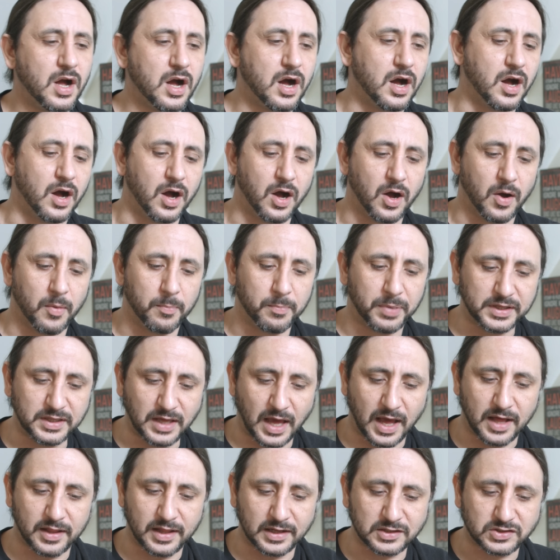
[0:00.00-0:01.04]
But
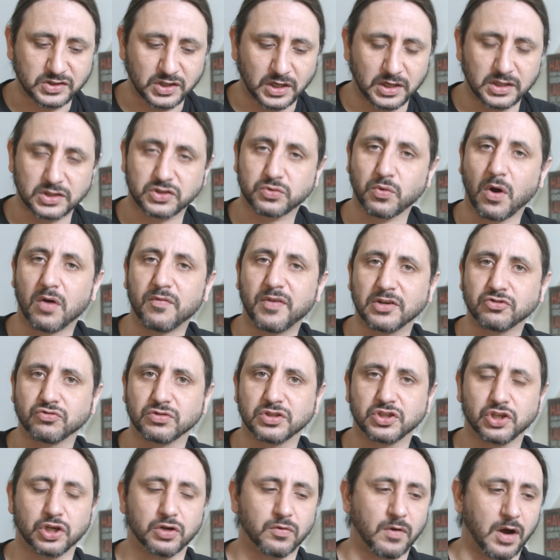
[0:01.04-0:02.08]
yeah, that's
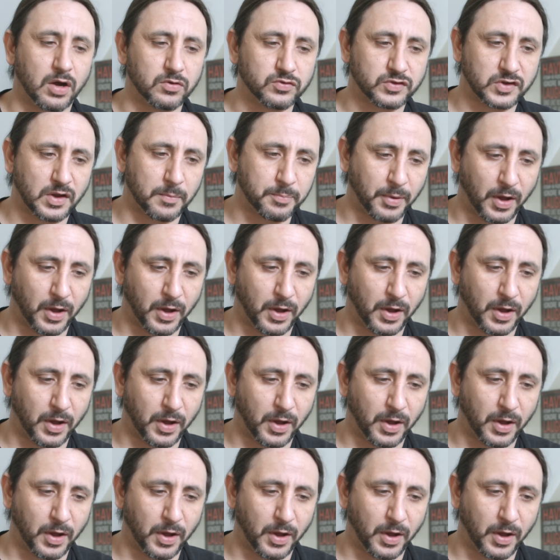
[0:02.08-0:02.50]
€1,200.